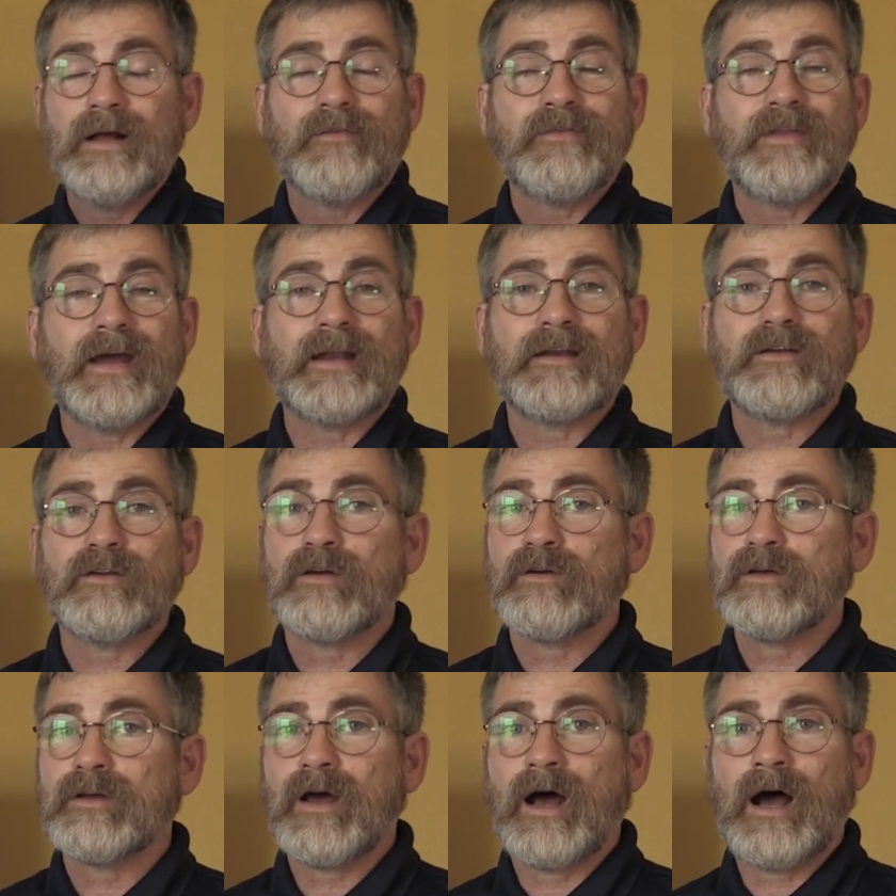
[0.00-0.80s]
that
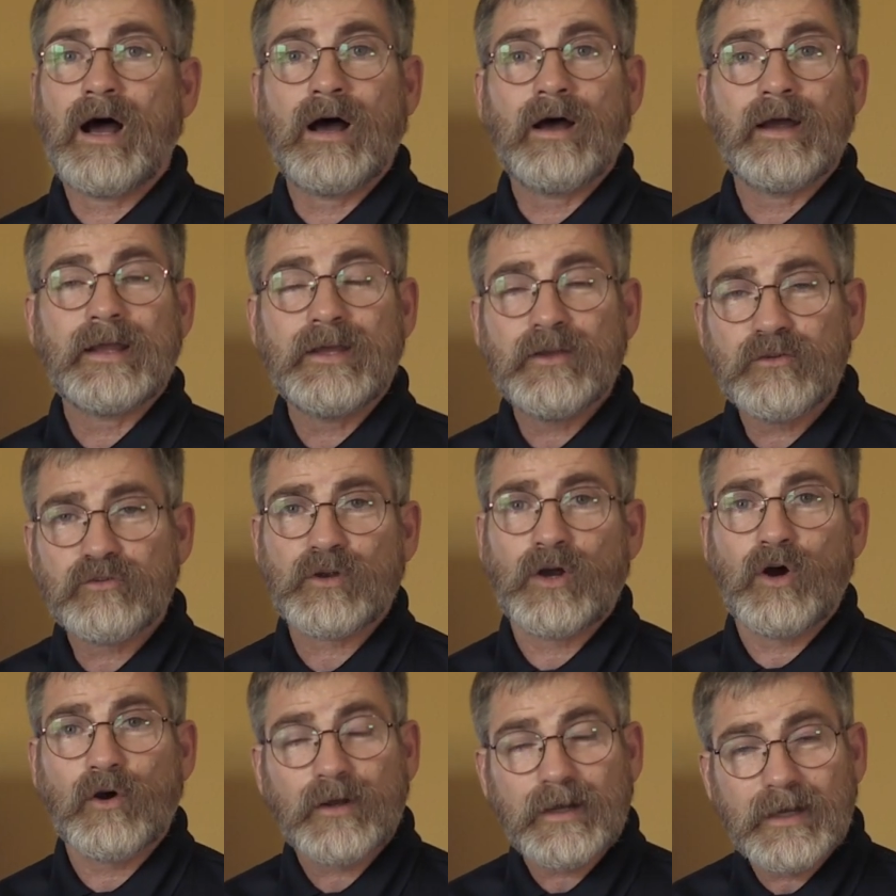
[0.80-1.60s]
uh,
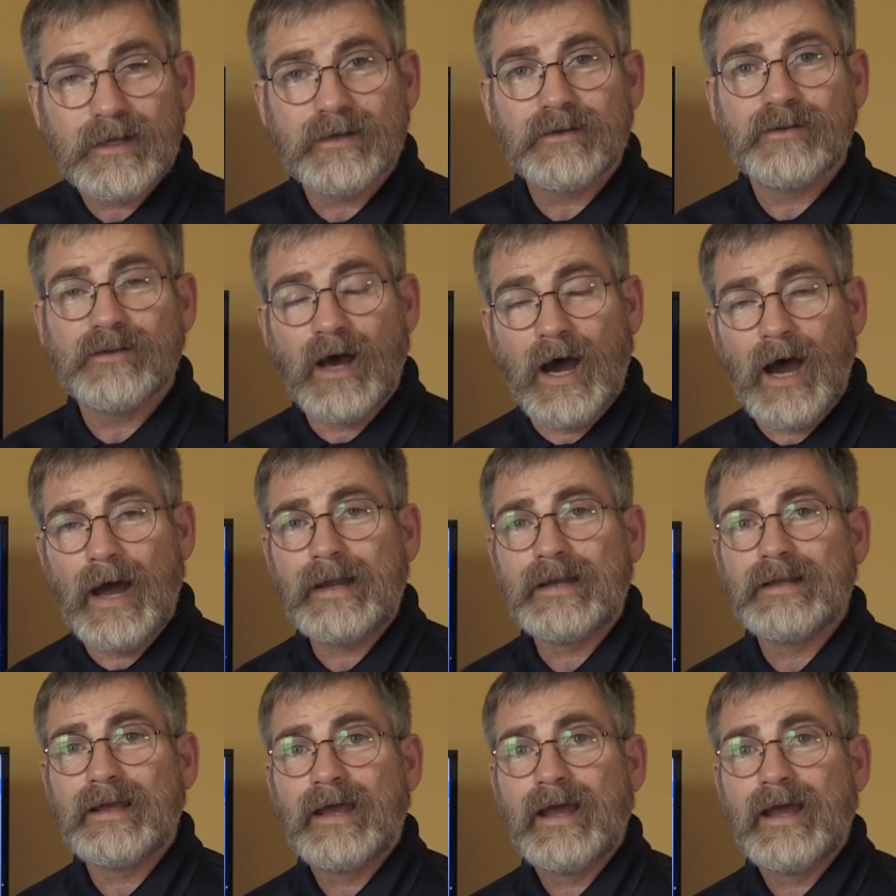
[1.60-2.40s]
Israel cannot